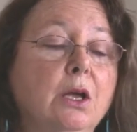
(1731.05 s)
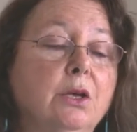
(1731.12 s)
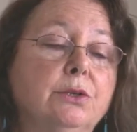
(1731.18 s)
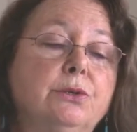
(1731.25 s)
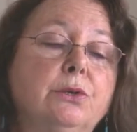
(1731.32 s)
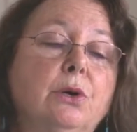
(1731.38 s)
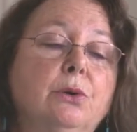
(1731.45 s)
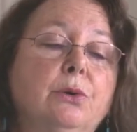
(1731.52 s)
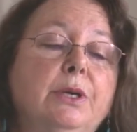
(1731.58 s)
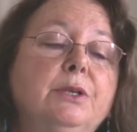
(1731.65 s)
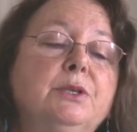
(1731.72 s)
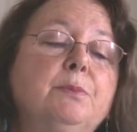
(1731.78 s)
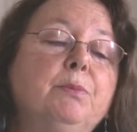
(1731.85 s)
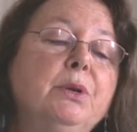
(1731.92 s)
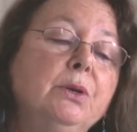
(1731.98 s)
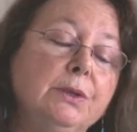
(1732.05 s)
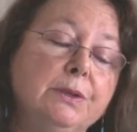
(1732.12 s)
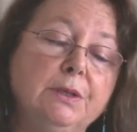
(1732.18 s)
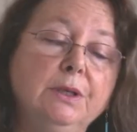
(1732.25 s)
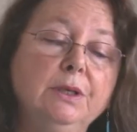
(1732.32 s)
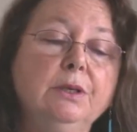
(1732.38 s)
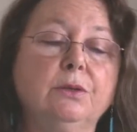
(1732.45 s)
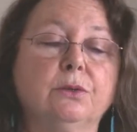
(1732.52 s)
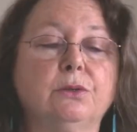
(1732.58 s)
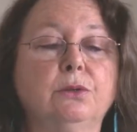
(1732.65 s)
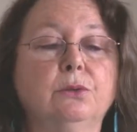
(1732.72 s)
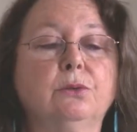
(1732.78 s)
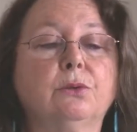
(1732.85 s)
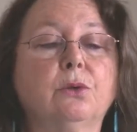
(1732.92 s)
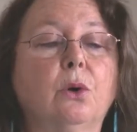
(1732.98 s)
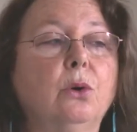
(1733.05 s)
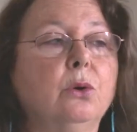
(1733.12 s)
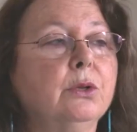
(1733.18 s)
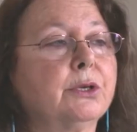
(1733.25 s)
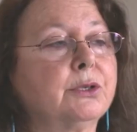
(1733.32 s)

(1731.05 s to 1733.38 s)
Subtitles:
So it's built into the whole